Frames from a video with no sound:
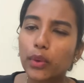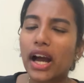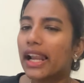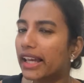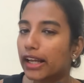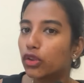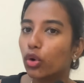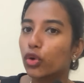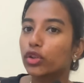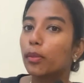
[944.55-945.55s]
Now, like I
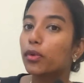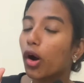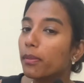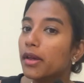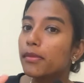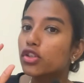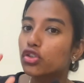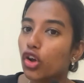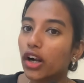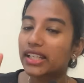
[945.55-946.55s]
told you, the problem is
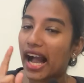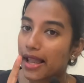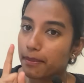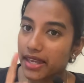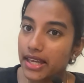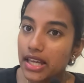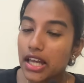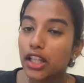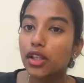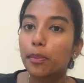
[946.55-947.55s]
not high P,
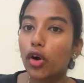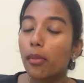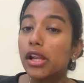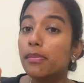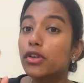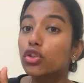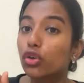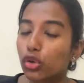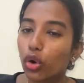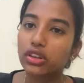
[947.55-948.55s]
the problem is
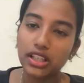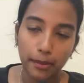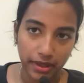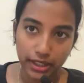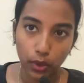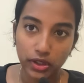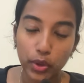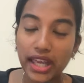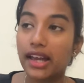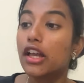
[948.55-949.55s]
growth coming down.
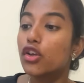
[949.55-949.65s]
Okay.